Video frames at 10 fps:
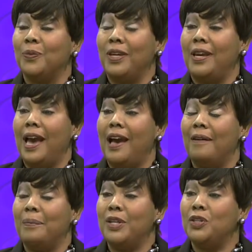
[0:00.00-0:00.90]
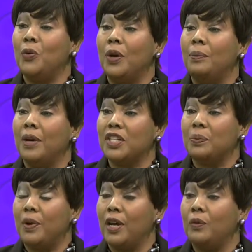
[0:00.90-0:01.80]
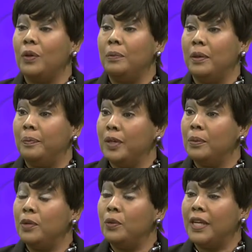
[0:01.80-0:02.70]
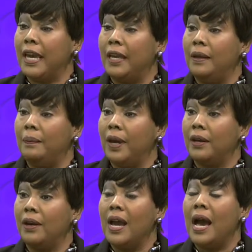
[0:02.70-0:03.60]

we have been doing much better. We've been communicating better.